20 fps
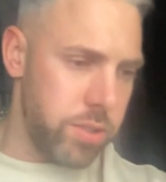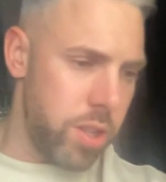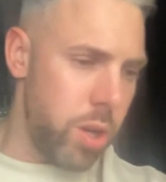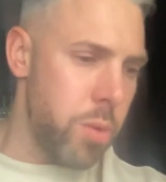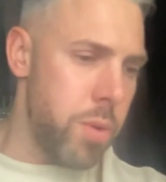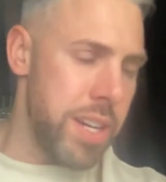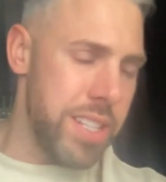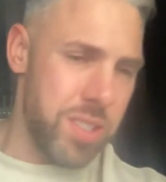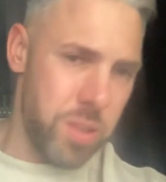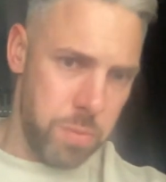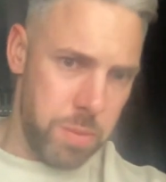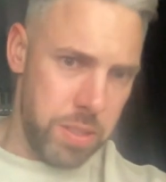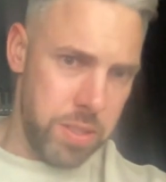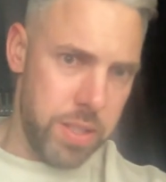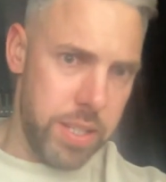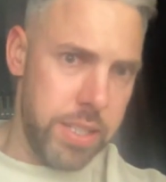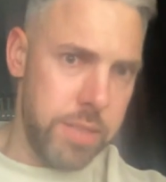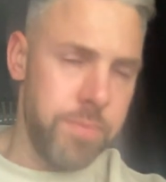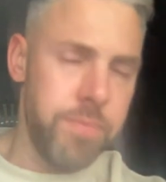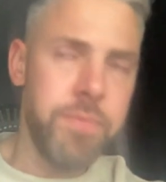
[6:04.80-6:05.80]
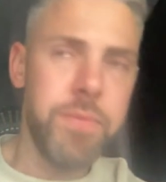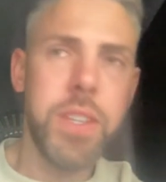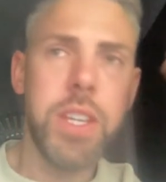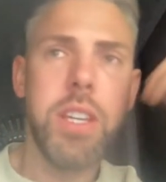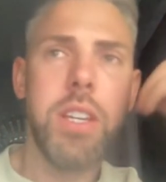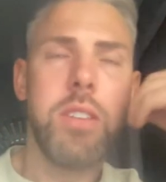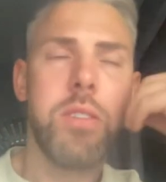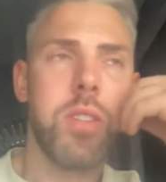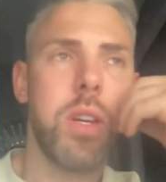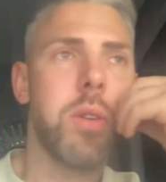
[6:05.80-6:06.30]
nowhere to be seen.
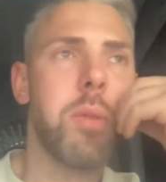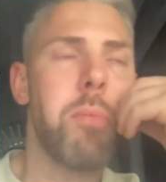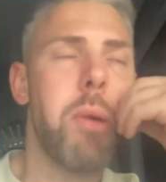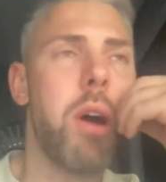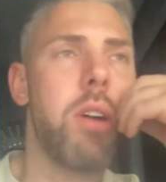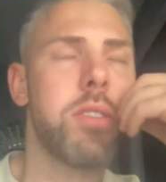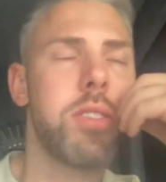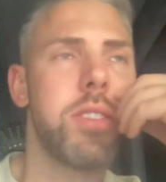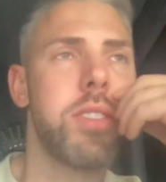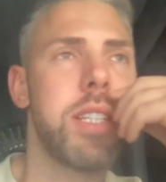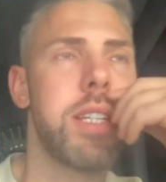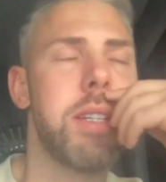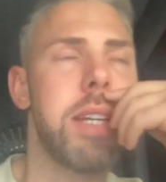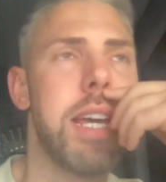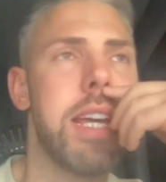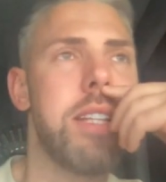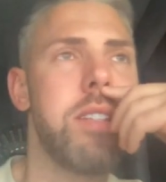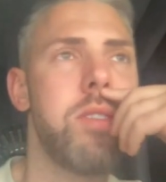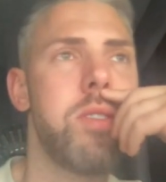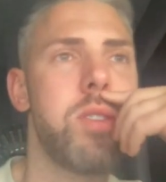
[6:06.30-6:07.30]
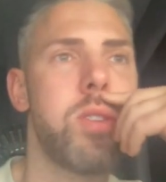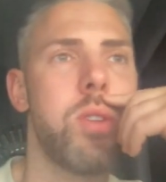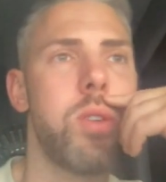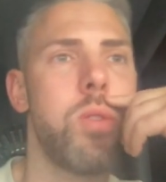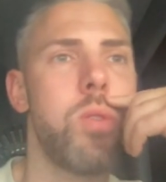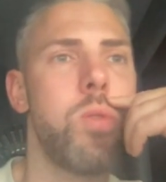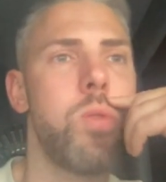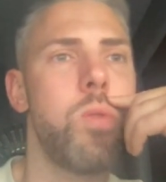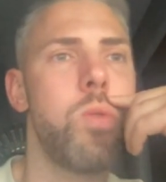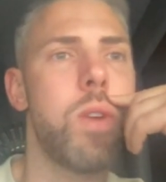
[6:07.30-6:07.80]
So he passes it
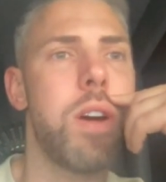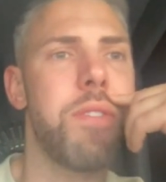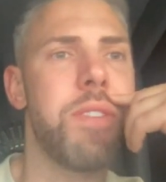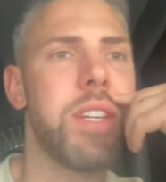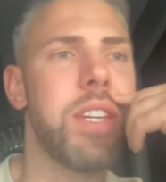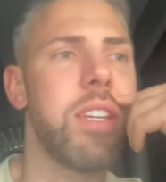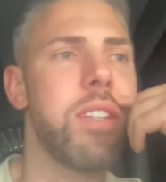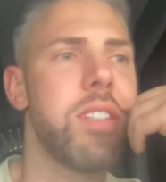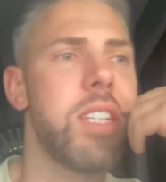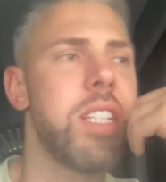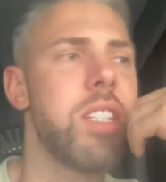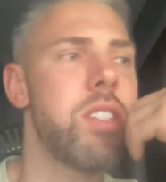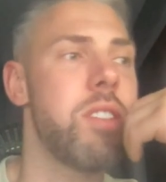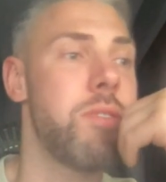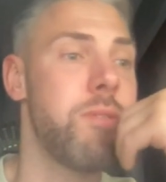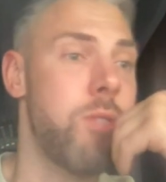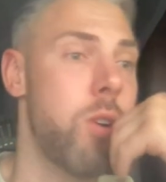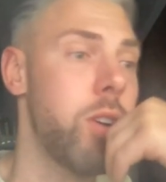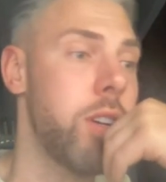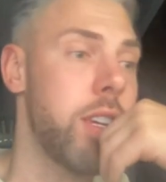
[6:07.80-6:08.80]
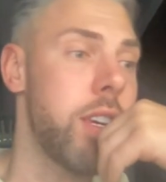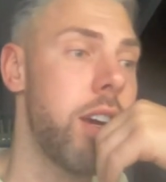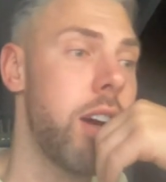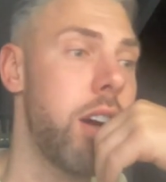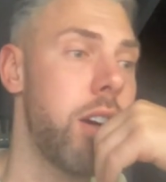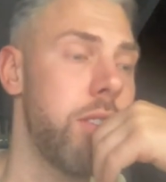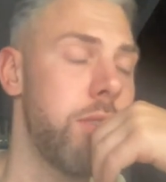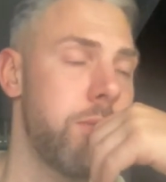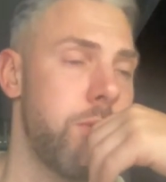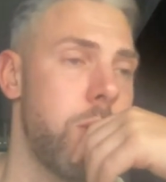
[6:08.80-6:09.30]
into, I think it's into
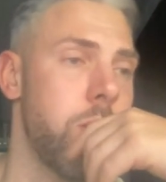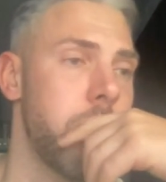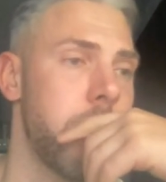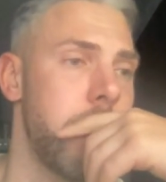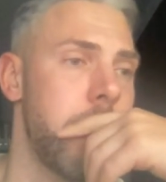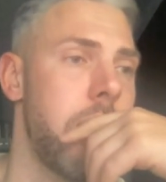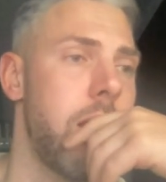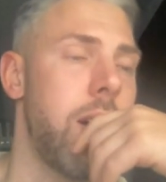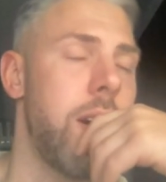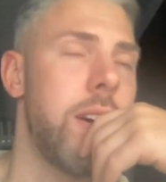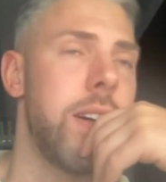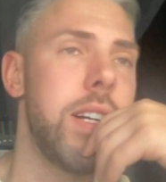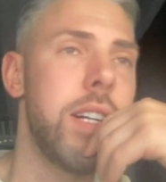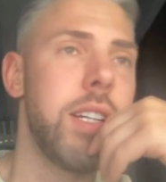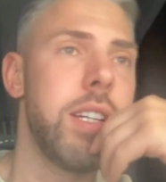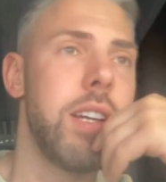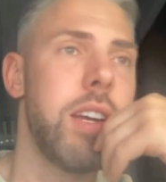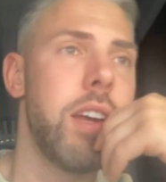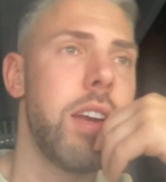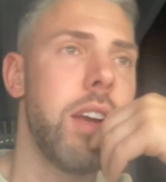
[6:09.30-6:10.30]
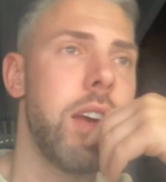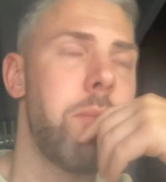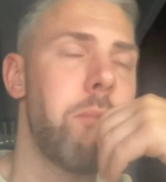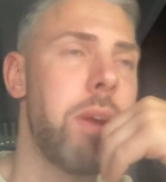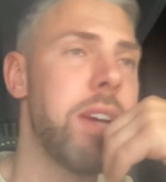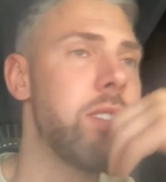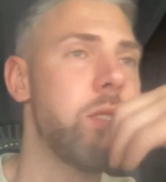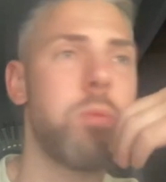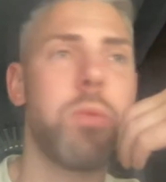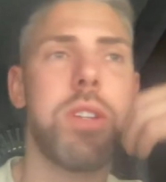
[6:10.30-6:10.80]
Frocchia. Frocchia
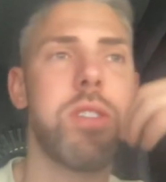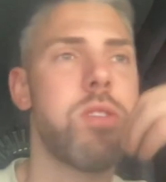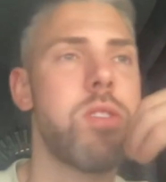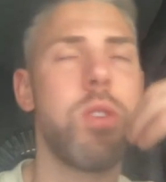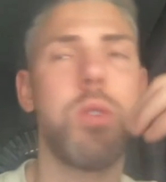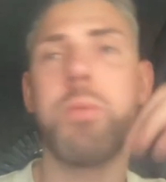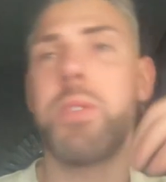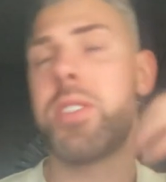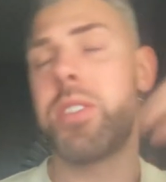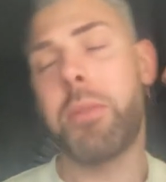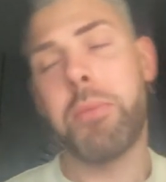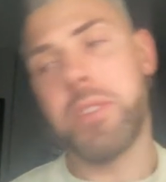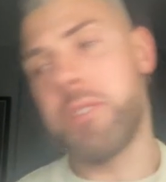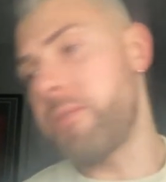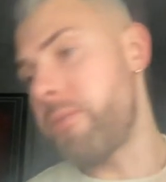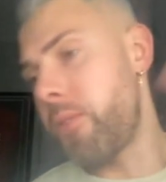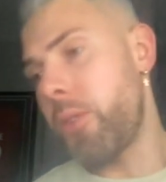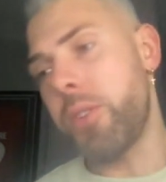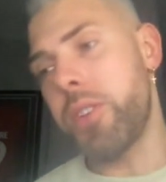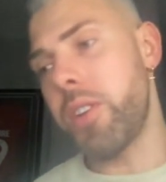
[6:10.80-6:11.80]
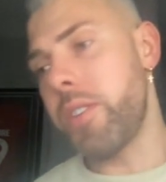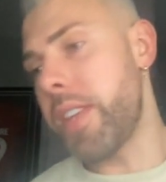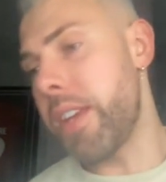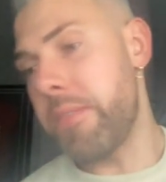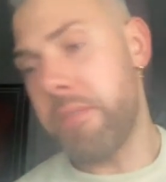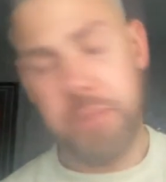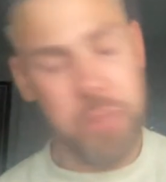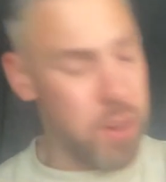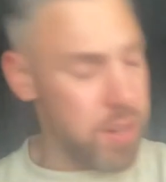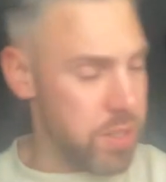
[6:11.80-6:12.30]
plays a 1-2 with someone, and Frocchia
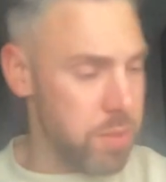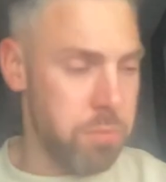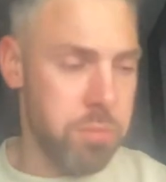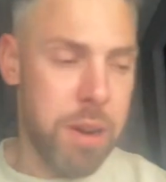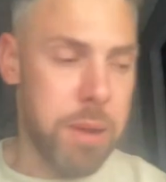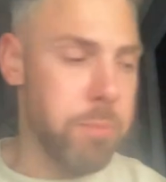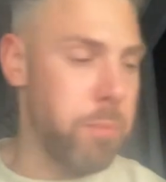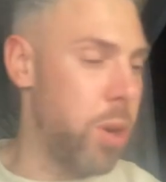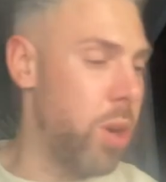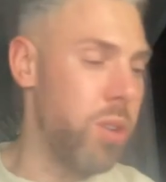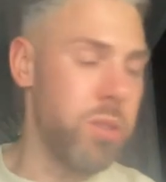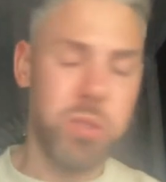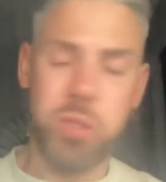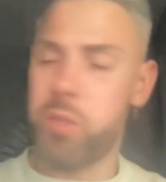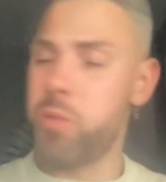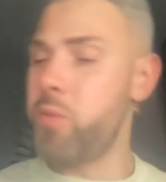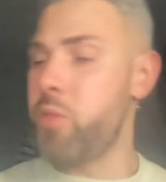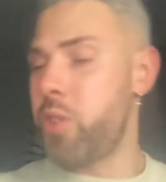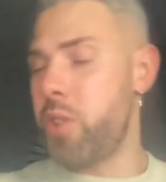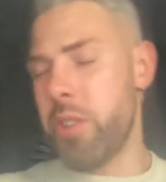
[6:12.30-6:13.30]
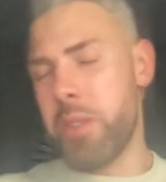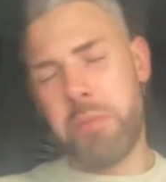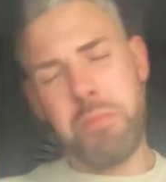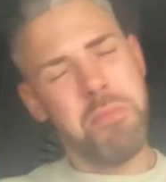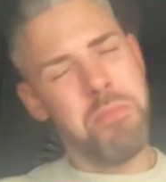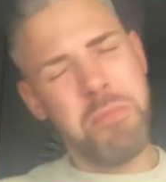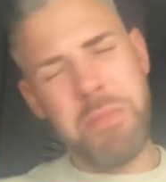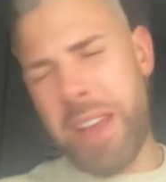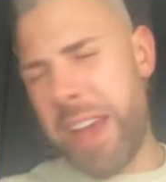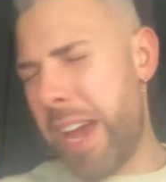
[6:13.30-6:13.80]
then finds Brad Potts, who's just
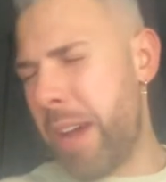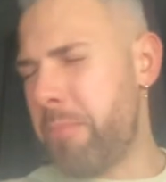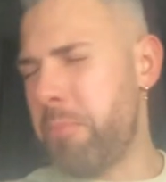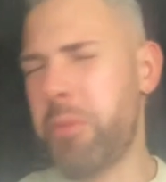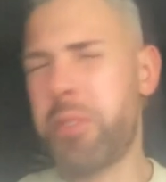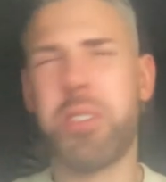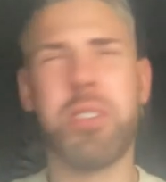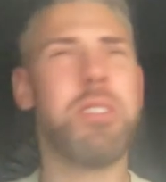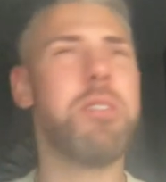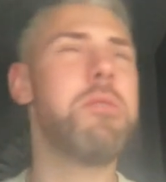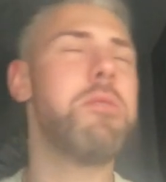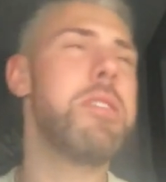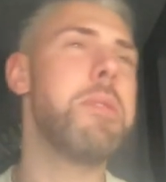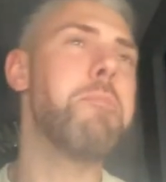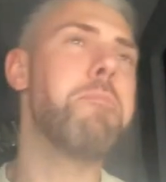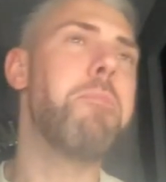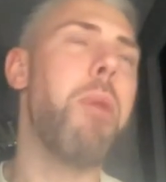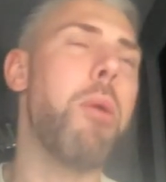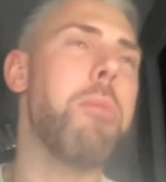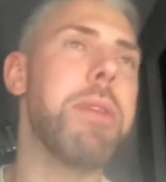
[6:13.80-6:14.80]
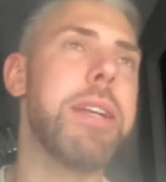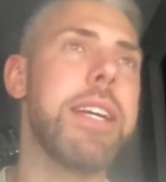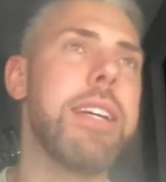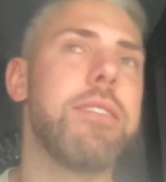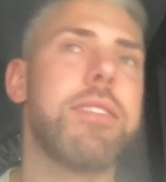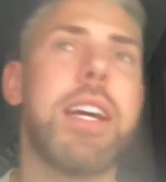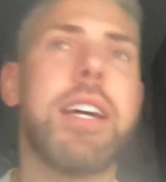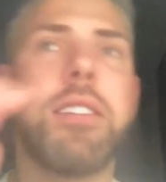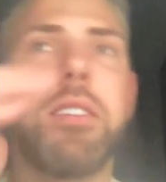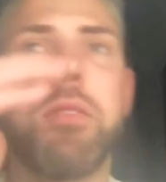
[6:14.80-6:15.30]
absolutely bombing it down